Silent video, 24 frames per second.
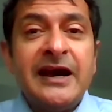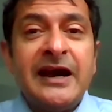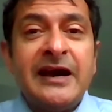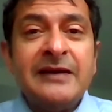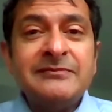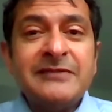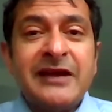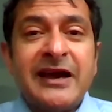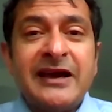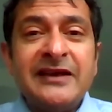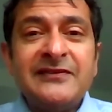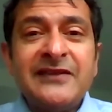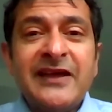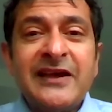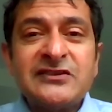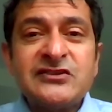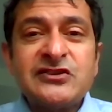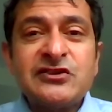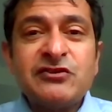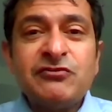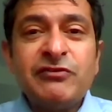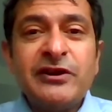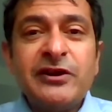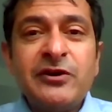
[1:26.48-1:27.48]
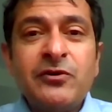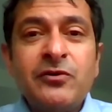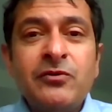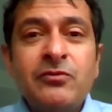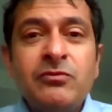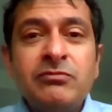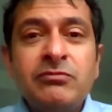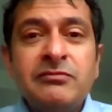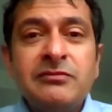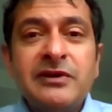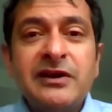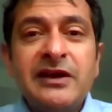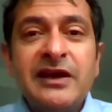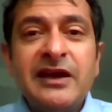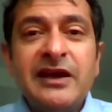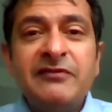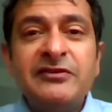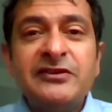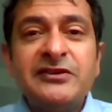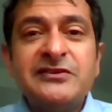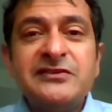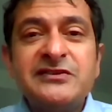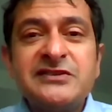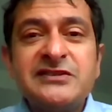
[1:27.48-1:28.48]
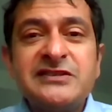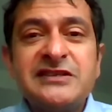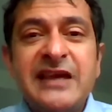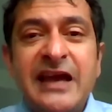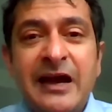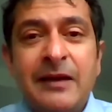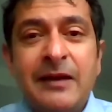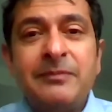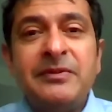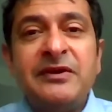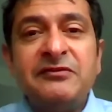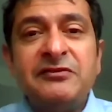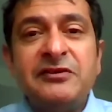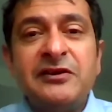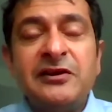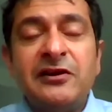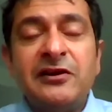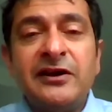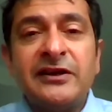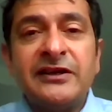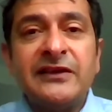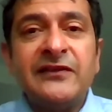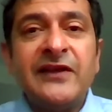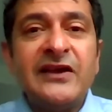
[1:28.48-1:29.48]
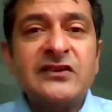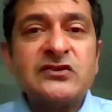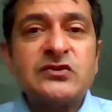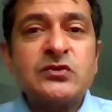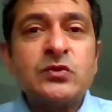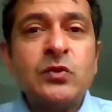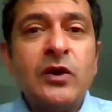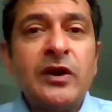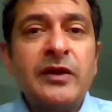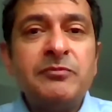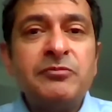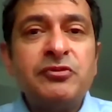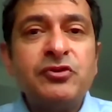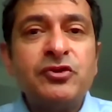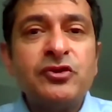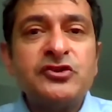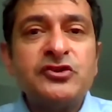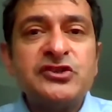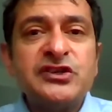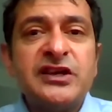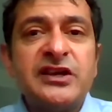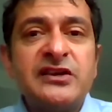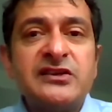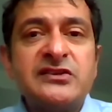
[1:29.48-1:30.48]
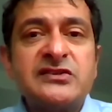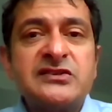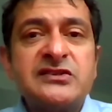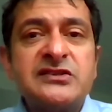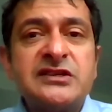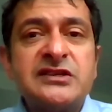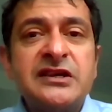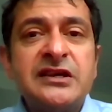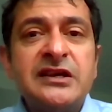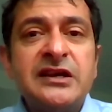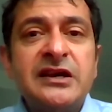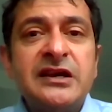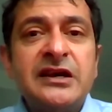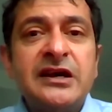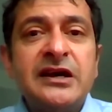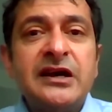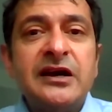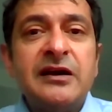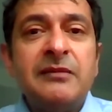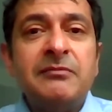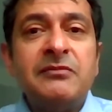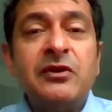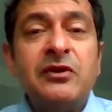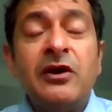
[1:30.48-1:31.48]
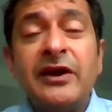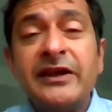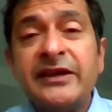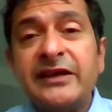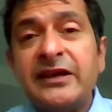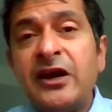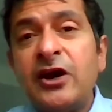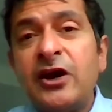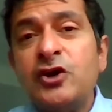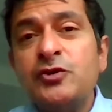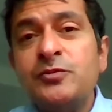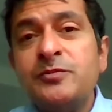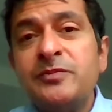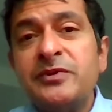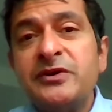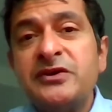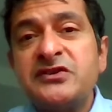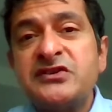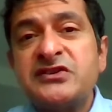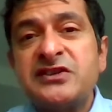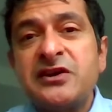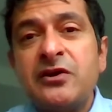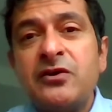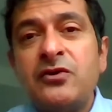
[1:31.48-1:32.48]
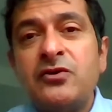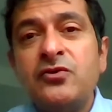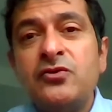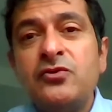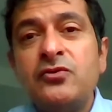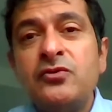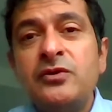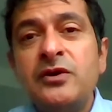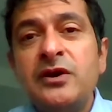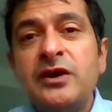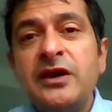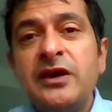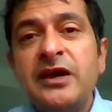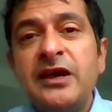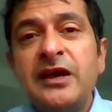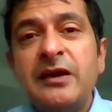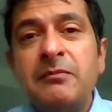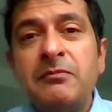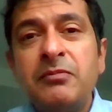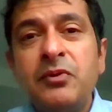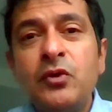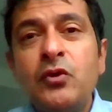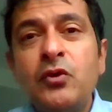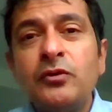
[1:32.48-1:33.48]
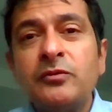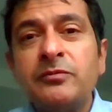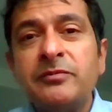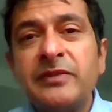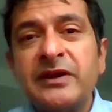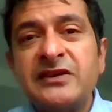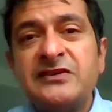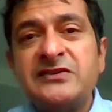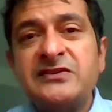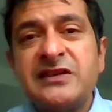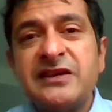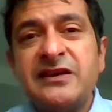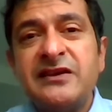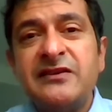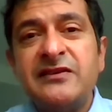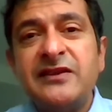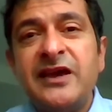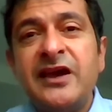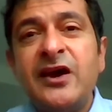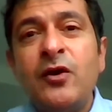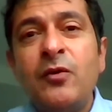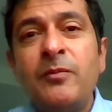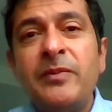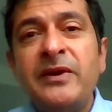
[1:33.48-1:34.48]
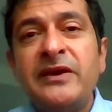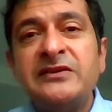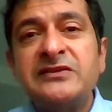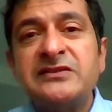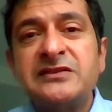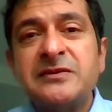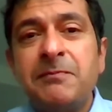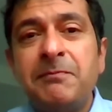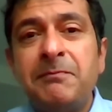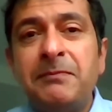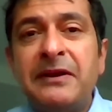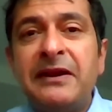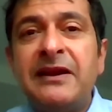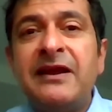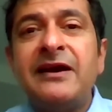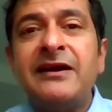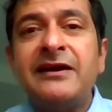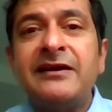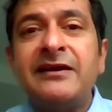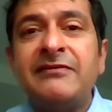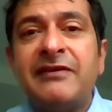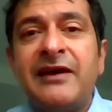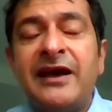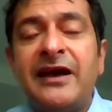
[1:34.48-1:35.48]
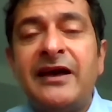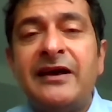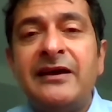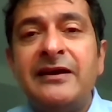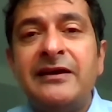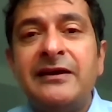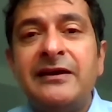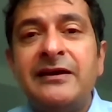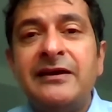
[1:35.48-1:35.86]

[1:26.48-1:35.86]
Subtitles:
And that's a real evidence gap, if you like. And that's why projects like HOPE are so important, because they're helping to plug that